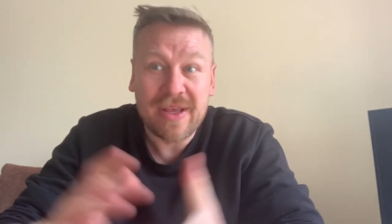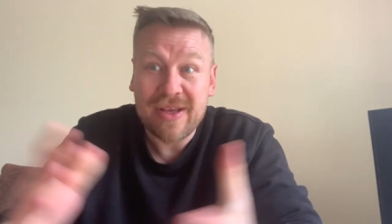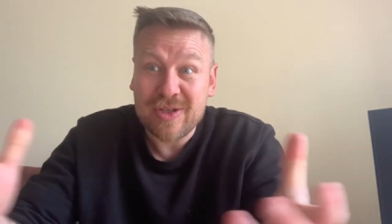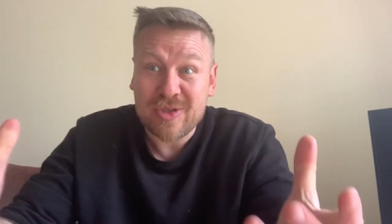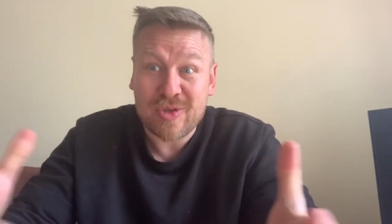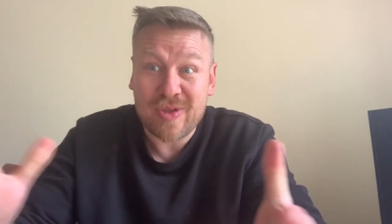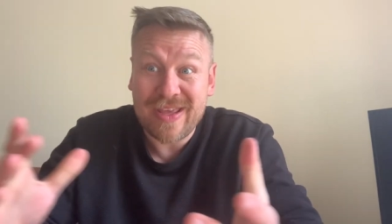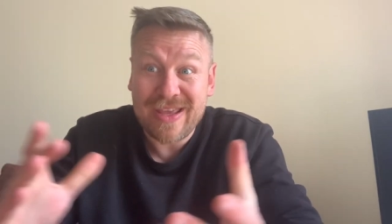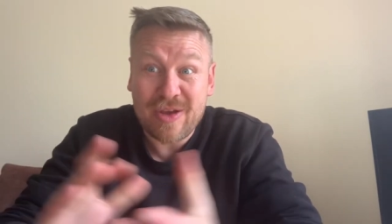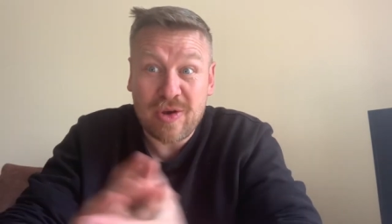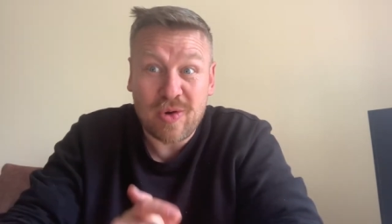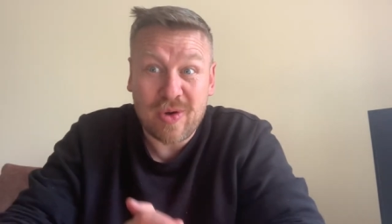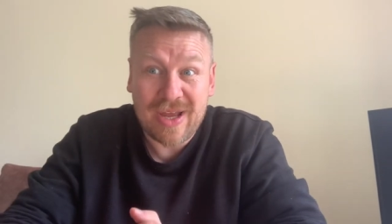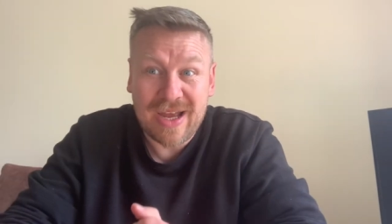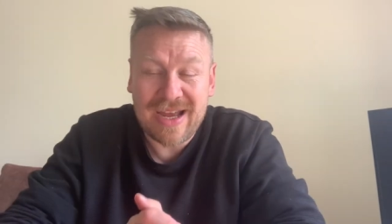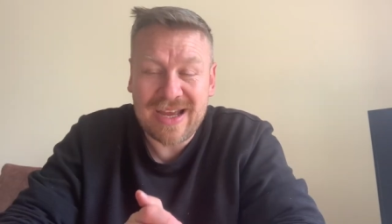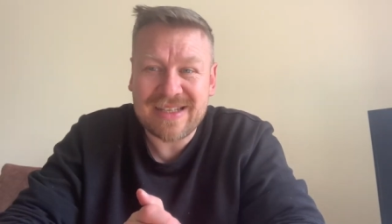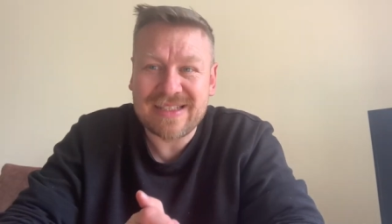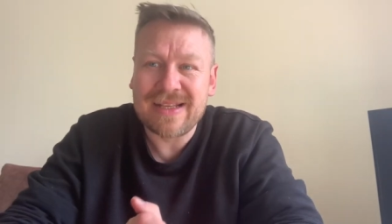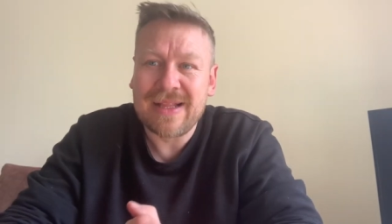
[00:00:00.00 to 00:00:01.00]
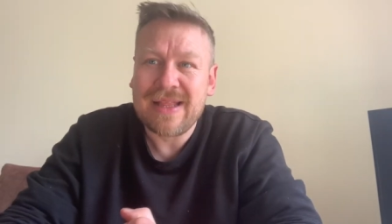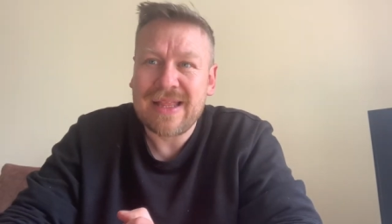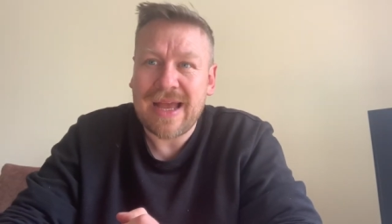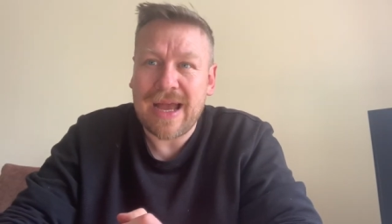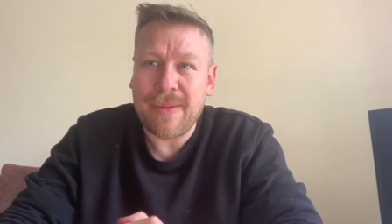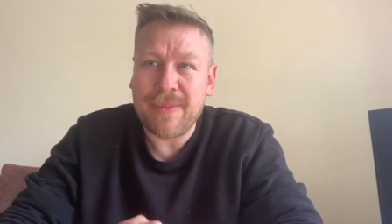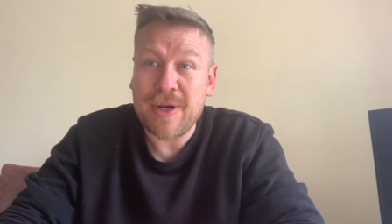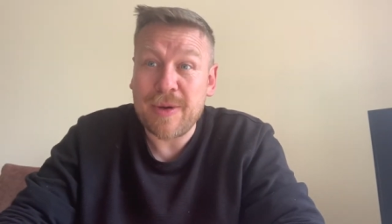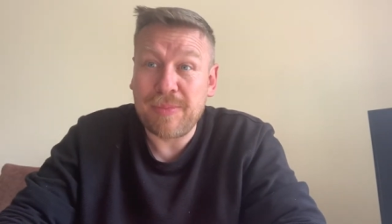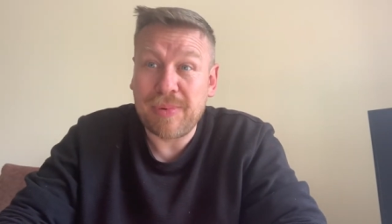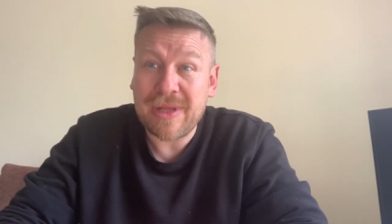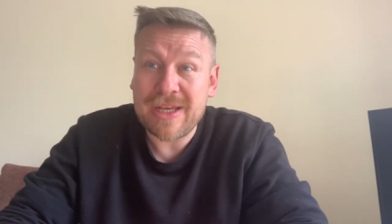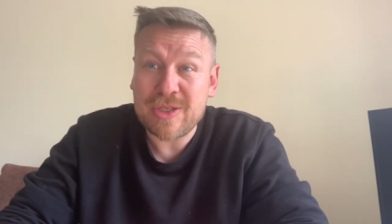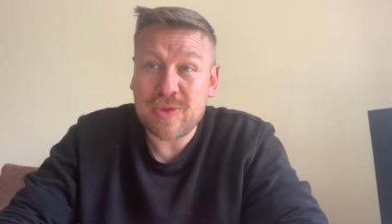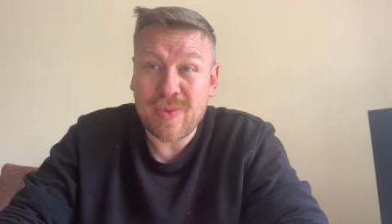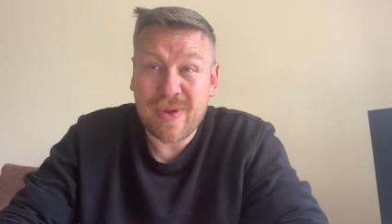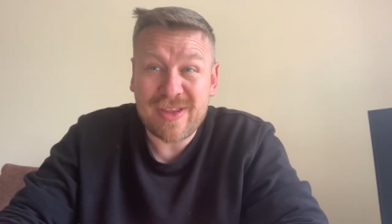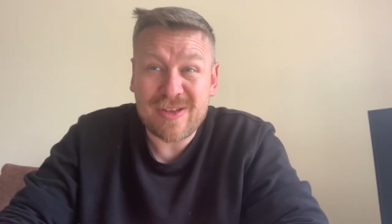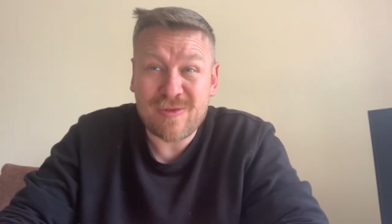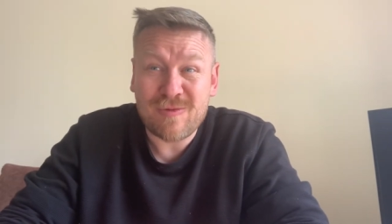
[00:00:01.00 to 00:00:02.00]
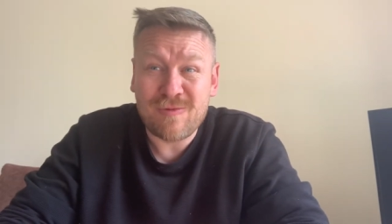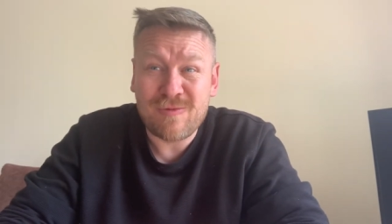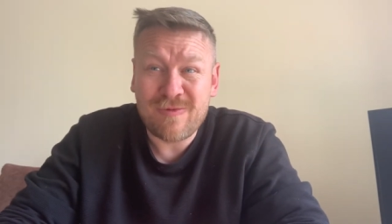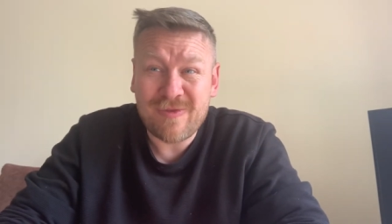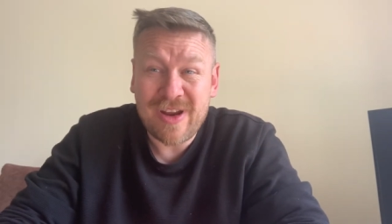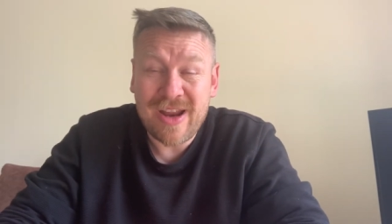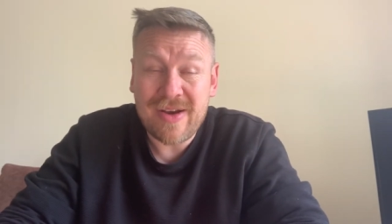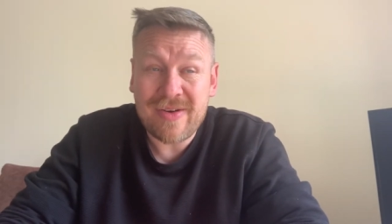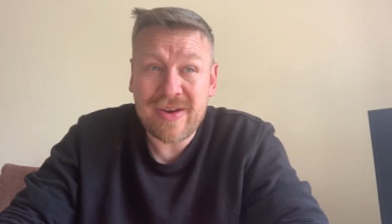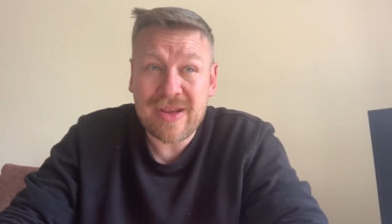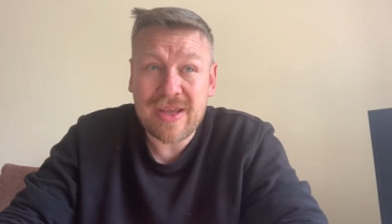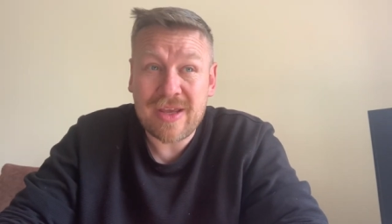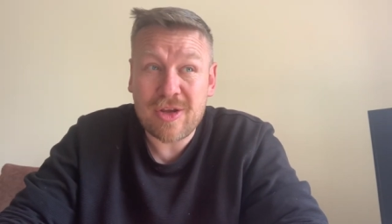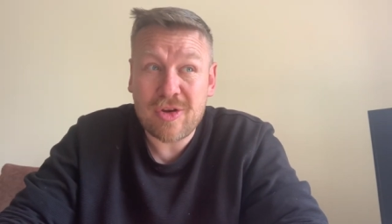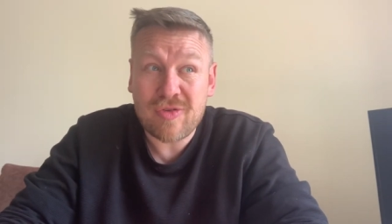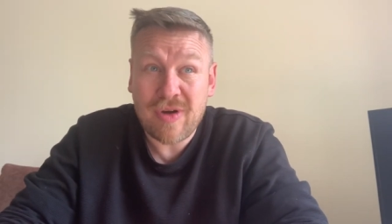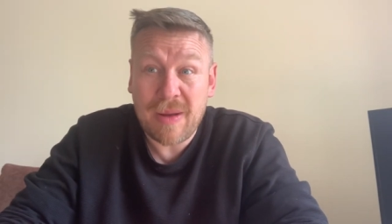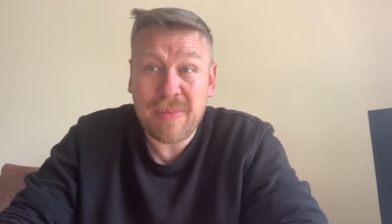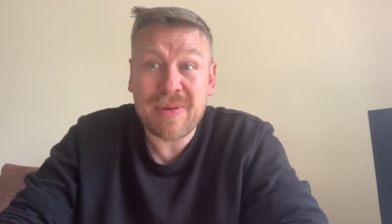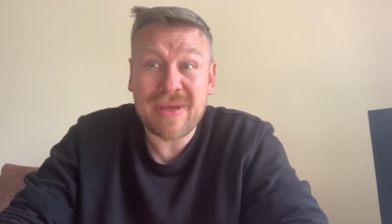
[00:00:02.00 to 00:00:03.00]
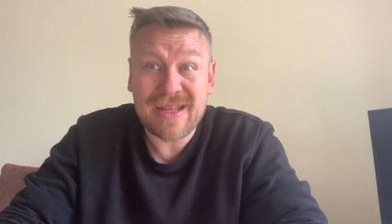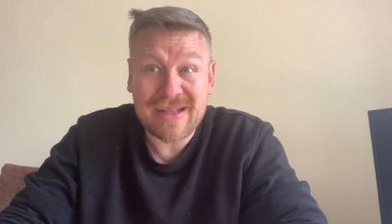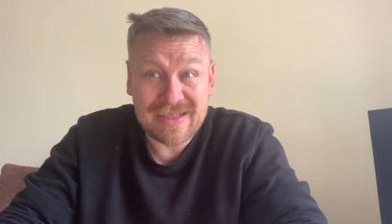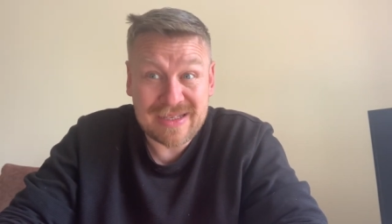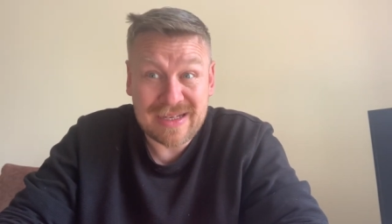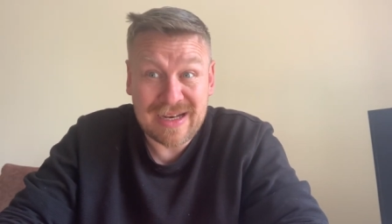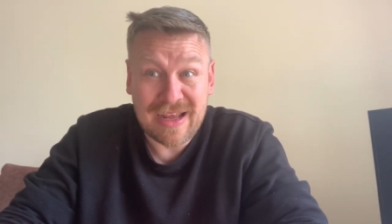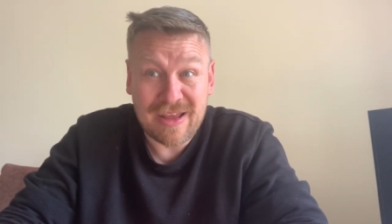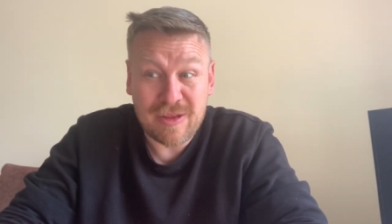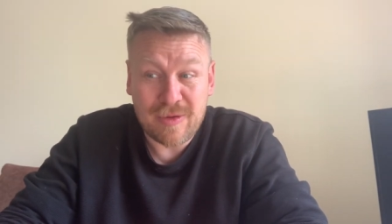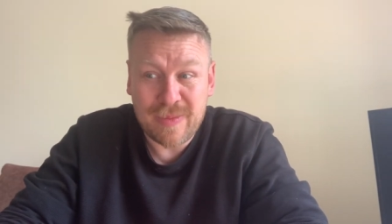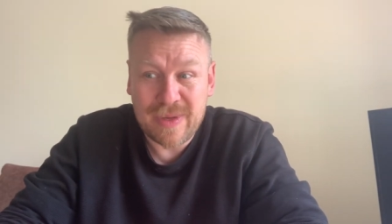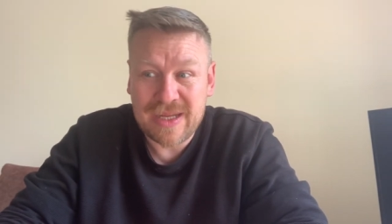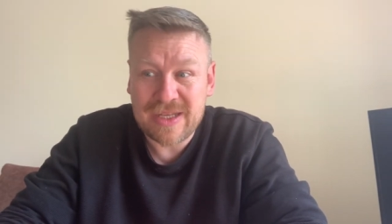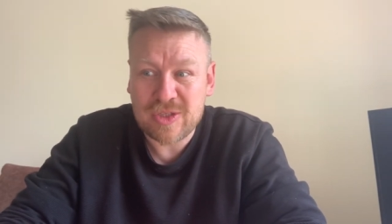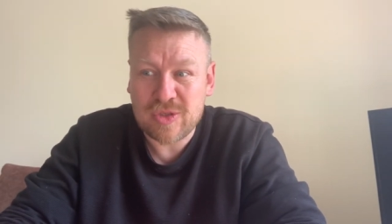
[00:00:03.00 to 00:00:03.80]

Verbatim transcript: So there you go guys. I'm in a place where there's very crappy internet at the minute,